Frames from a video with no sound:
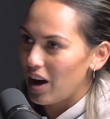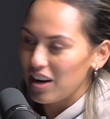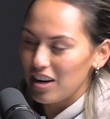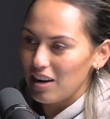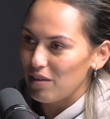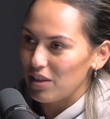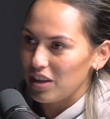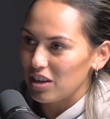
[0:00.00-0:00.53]
I
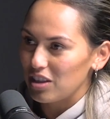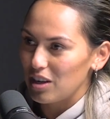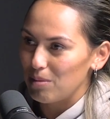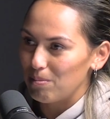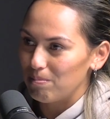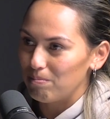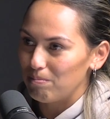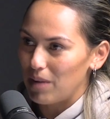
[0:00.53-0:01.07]
didn't even think
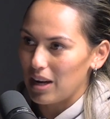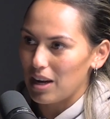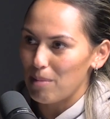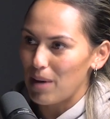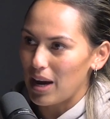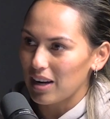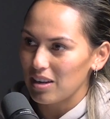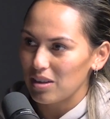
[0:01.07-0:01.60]
she'd make
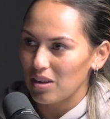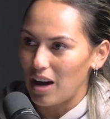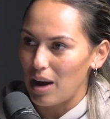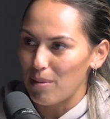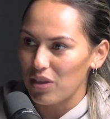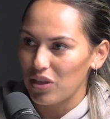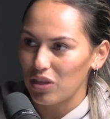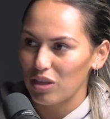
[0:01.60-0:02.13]
it back in
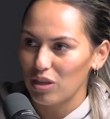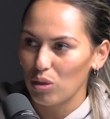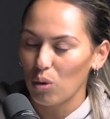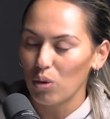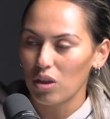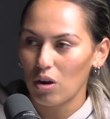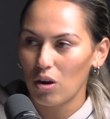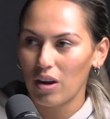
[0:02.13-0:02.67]
time. I thought no.